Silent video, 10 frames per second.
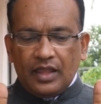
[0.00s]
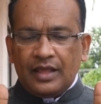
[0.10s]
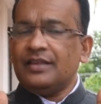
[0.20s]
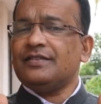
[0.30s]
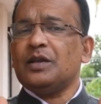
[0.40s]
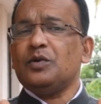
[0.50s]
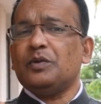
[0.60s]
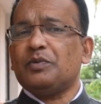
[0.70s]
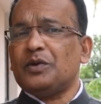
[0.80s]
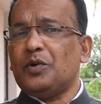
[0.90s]
These are
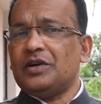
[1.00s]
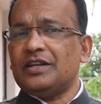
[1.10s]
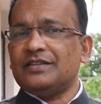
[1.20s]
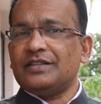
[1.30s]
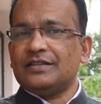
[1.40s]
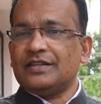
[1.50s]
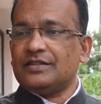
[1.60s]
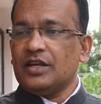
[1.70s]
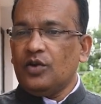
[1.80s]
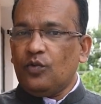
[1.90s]
not priorities in the
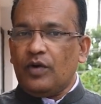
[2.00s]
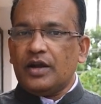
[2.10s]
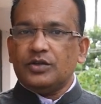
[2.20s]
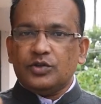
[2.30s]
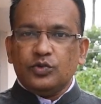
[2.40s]
sense 1,